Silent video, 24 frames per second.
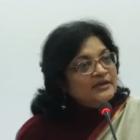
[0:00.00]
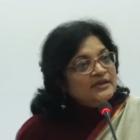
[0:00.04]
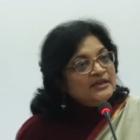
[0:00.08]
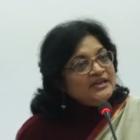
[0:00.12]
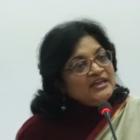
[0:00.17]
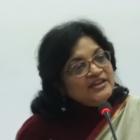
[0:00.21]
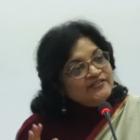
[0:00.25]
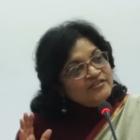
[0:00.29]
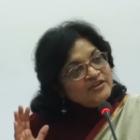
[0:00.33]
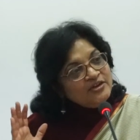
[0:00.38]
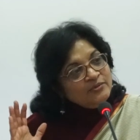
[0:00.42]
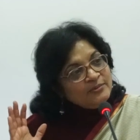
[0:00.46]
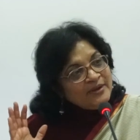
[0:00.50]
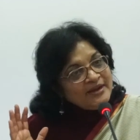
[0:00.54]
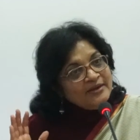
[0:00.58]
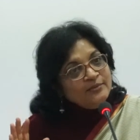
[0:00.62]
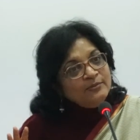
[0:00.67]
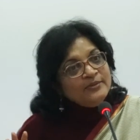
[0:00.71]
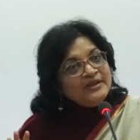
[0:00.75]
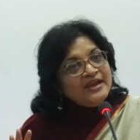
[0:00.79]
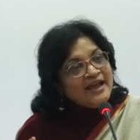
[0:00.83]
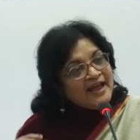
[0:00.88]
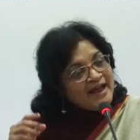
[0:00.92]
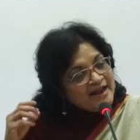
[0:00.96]
even when
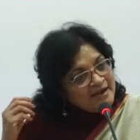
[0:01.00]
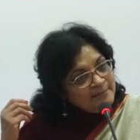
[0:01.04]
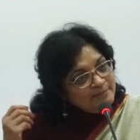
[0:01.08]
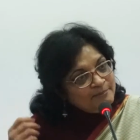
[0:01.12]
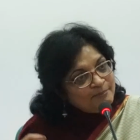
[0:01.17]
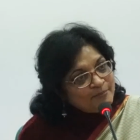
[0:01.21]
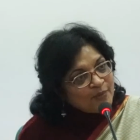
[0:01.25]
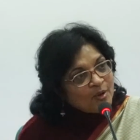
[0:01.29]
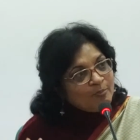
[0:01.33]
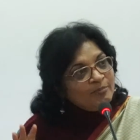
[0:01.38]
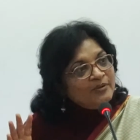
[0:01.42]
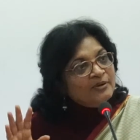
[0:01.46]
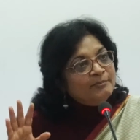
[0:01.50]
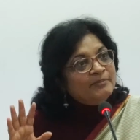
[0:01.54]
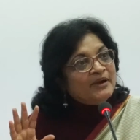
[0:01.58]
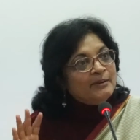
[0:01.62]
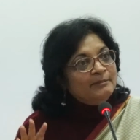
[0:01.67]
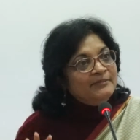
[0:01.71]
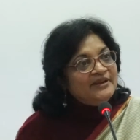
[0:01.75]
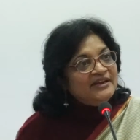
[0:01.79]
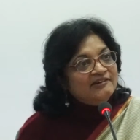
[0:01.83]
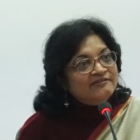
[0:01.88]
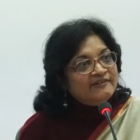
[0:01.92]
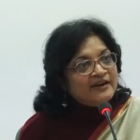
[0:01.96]
we had proper
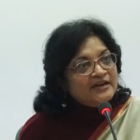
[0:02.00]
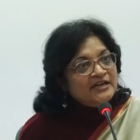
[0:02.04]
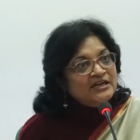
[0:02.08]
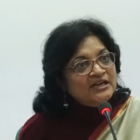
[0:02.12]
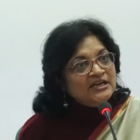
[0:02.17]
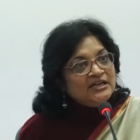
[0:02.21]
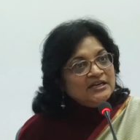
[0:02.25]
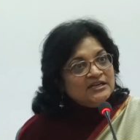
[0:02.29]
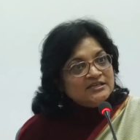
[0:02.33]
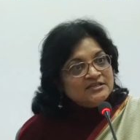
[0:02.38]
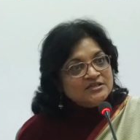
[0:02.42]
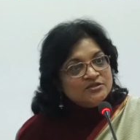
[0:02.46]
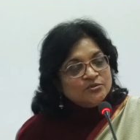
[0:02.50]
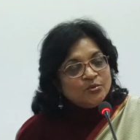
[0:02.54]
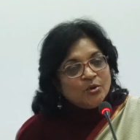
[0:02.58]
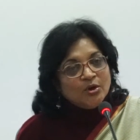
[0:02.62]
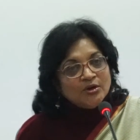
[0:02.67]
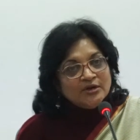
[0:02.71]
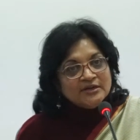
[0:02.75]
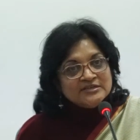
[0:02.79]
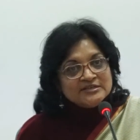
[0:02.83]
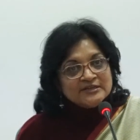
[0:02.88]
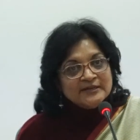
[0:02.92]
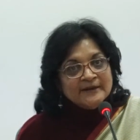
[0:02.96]
public funding and so
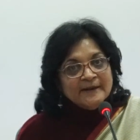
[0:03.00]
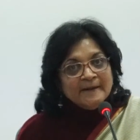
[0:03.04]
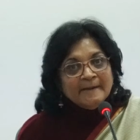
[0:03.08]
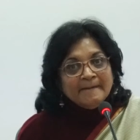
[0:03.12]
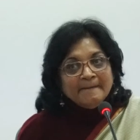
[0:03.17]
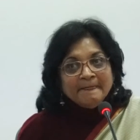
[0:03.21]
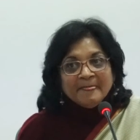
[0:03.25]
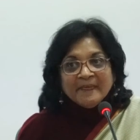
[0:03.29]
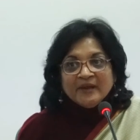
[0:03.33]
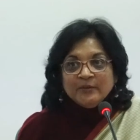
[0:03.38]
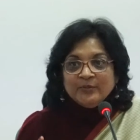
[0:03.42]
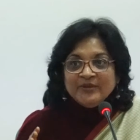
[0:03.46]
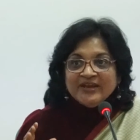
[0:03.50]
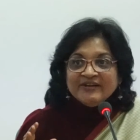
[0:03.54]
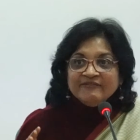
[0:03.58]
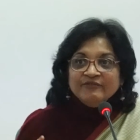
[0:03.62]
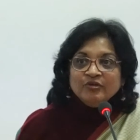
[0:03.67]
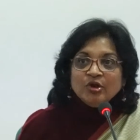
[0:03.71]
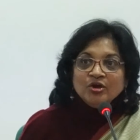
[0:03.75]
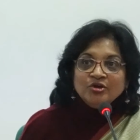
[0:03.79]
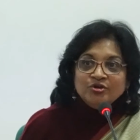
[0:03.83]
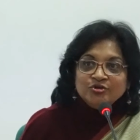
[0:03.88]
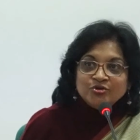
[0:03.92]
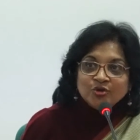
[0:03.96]
on, is that we have
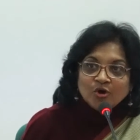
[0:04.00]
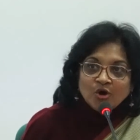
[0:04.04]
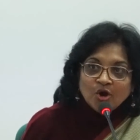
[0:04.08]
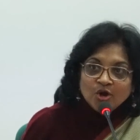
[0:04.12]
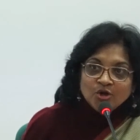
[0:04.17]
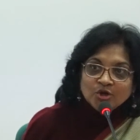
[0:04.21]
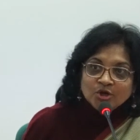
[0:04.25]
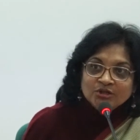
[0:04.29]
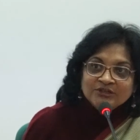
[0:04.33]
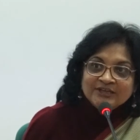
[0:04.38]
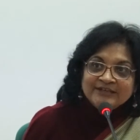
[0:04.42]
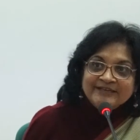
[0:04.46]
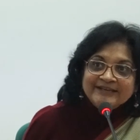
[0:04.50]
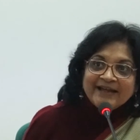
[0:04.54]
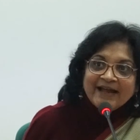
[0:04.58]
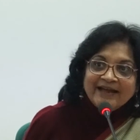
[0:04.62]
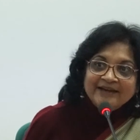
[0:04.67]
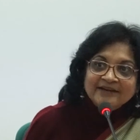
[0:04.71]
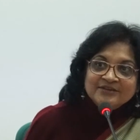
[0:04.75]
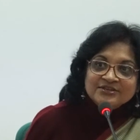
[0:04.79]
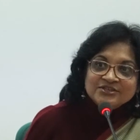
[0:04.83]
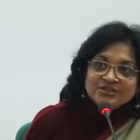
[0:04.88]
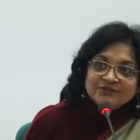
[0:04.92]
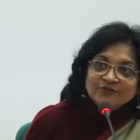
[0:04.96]
not drawn on the
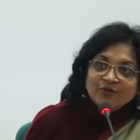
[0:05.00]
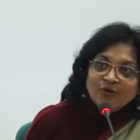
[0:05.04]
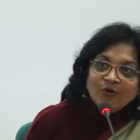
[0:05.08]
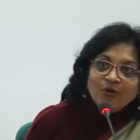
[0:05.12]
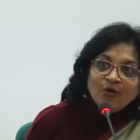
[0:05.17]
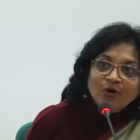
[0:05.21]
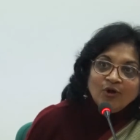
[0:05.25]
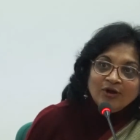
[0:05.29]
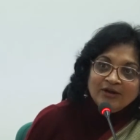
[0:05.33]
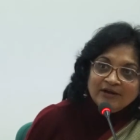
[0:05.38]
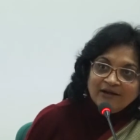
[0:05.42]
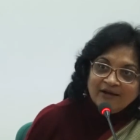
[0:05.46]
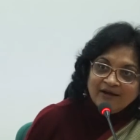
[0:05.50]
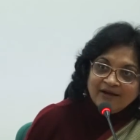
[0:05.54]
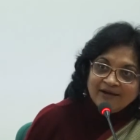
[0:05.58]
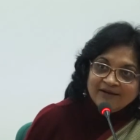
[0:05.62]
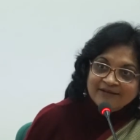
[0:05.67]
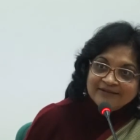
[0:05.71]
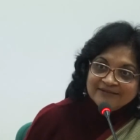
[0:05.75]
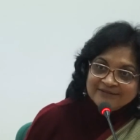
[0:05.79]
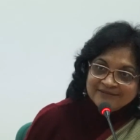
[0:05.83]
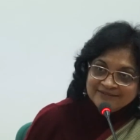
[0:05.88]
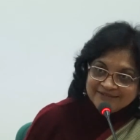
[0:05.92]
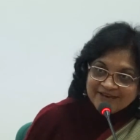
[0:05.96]
talents of all
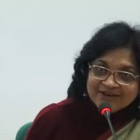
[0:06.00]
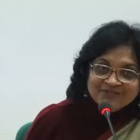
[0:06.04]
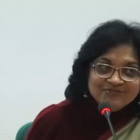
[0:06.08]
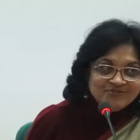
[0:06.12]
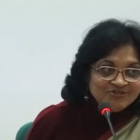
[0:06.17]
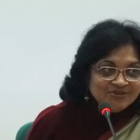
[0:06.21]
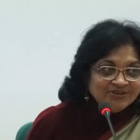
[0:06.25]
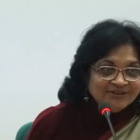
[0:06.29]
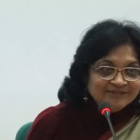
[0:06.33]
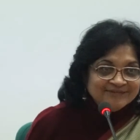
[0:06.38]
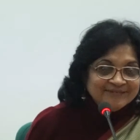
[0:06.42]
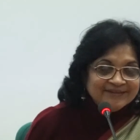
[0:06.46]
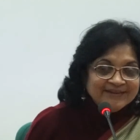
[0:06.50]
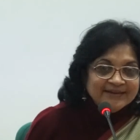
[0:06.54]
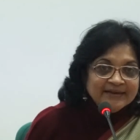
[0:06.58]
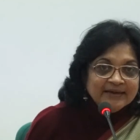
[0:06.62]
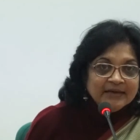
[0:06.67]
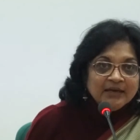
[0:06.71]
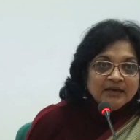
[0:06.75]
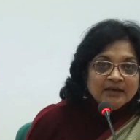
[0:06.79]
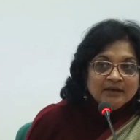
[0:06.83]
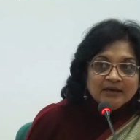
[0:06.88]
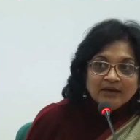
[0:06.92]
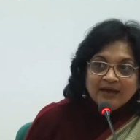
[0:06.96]
our country.
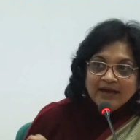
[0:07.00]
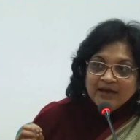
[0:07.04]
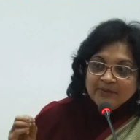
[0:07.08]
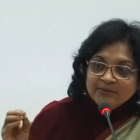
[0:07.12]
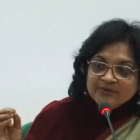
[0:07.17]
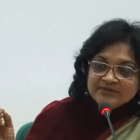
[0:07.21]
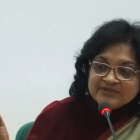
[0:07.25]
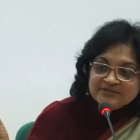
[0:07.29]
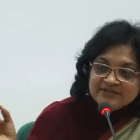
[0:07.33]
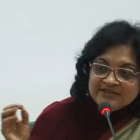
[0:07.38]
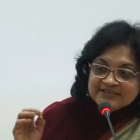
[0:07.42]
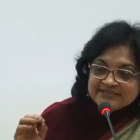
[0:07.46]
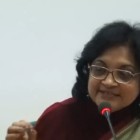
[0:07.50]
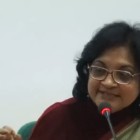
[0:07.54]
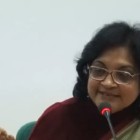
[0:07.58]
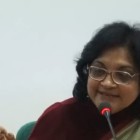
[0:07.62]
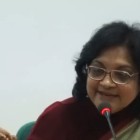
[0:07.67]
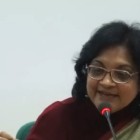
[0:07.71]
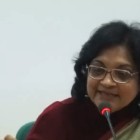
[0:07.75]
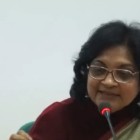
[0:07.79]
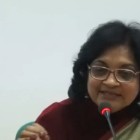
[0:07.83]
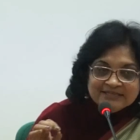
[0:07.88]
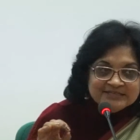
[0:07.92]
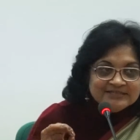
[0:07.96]
I was
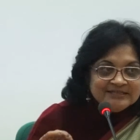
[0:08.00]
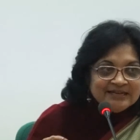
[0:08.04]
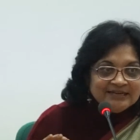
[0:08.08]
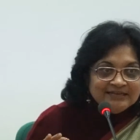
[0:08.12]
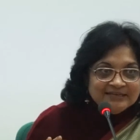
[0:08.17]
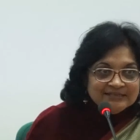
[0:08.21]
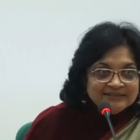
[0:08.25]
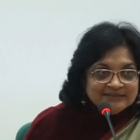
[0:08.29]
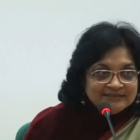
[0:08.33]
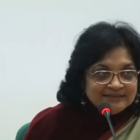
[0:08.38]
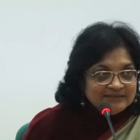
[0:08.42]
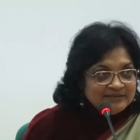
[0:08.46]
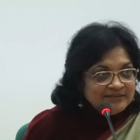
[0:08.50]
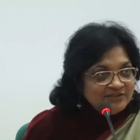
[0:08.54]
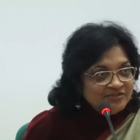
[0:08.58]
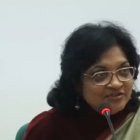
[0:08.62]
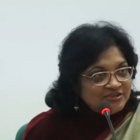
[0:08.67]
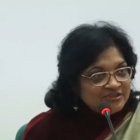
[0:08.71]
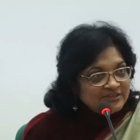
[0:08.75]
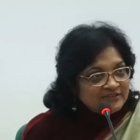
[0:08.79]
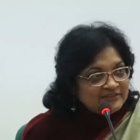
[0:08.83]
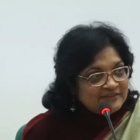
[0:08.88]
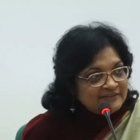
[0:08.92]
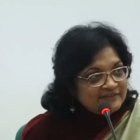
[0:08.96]
recently at this Dalit
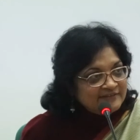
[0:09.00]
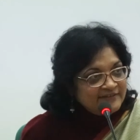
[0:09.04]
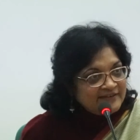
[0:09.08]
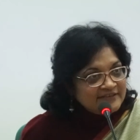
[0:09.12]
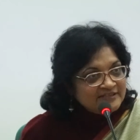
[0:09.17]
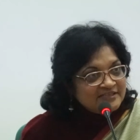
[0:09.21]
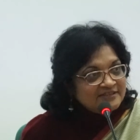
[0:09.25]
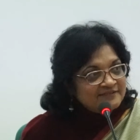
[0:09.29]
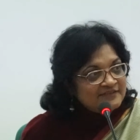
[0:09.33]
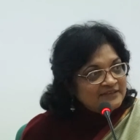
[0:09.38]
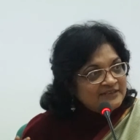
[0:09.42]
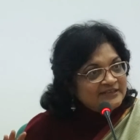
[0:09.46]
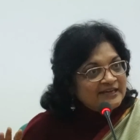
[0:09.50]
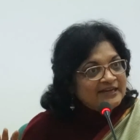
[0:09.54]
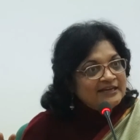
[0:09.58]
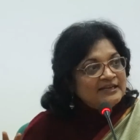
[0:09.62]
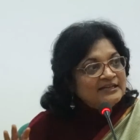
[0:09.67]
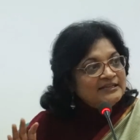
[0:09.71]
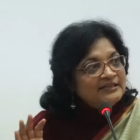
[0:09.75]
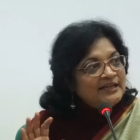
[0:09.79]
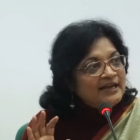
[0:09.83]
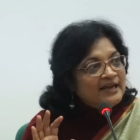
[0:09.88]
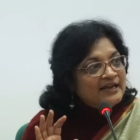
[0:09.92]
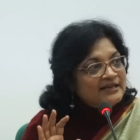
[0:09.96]
Literature Festival,
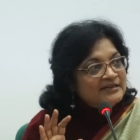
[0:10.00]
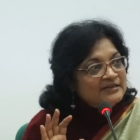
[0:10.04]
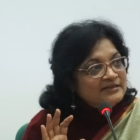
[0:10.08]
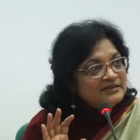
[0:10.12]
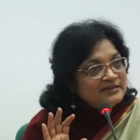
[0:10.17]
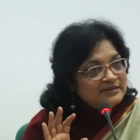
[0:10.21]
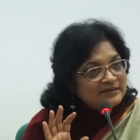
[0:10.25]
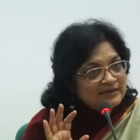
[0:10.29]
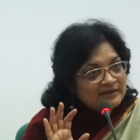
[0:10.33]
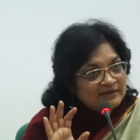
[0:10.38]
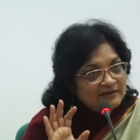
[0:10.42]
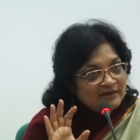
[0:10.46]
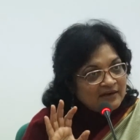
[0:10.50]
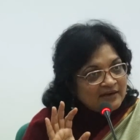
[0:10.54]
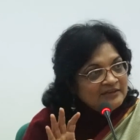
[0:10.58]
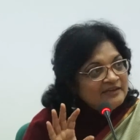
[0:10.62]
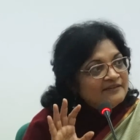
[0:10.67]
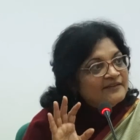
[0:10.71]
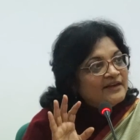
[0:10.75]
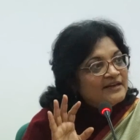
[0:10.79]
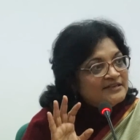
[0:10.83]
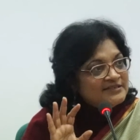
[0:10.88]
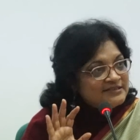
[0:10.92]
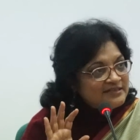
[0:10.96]
Dalit and
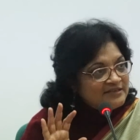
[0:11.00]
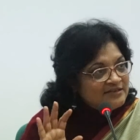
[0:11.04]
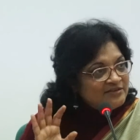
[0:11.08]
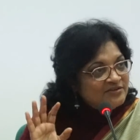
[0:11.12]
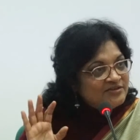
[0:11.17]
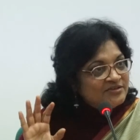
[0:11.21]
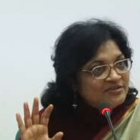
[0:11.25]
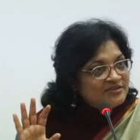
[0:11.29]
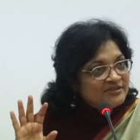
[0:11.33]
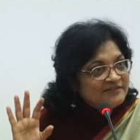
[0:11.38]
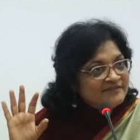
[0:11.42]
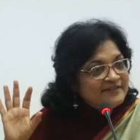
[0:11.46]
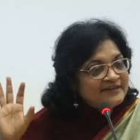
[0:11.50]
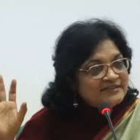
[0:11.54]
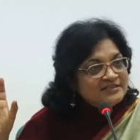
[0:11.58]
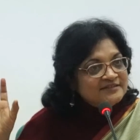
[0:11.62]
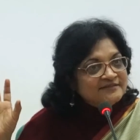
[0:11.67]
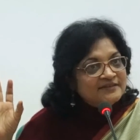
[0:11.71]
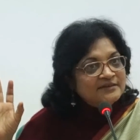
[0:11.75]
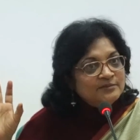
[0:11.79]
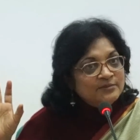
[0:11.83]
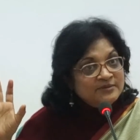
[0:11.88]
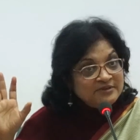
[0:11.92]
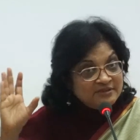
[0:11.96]
Adivasi Literature
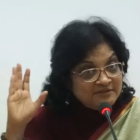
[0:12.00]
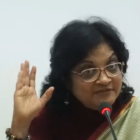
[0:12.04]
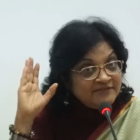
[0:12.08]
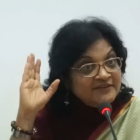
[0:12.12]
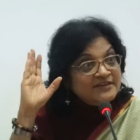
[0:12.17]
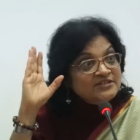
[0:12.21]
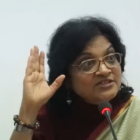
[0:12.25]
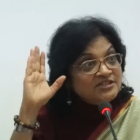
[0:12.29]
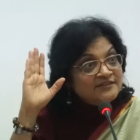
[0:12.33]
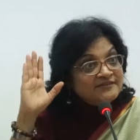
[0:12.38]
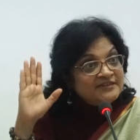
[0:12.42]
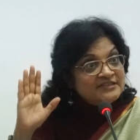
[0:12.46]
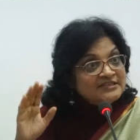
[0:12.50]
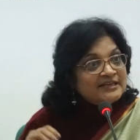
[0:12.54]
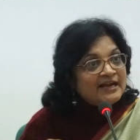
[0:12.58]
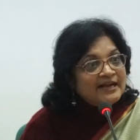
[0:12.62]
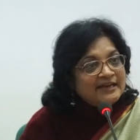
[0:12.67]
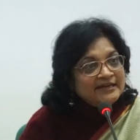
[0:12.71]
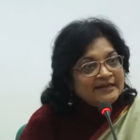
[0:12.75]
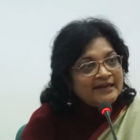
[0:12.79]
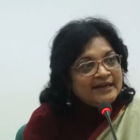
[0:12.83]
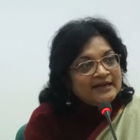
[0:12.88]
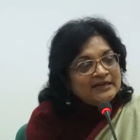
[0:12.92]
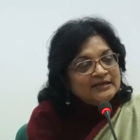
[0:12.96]
Festival, the first of its
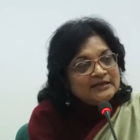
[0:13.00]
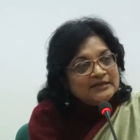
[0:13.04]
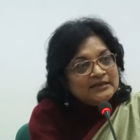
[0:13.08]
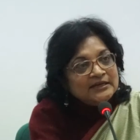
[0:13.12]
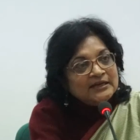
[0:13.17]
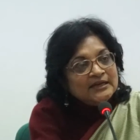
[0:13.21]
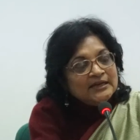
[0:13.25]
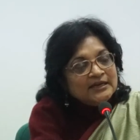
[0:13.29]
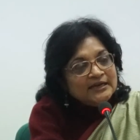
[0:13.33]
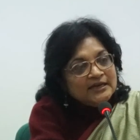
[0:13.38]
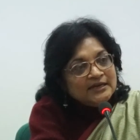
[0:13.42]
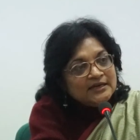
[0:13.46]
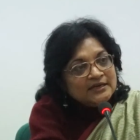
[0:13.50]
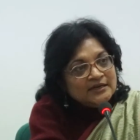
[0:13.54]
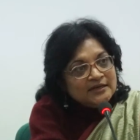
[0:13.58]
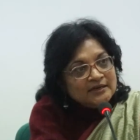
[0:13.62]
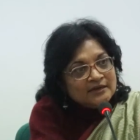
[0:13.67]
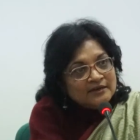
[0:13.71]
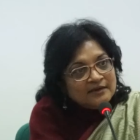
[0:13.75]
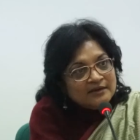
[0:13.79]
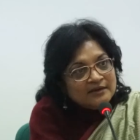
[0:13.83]
kind held in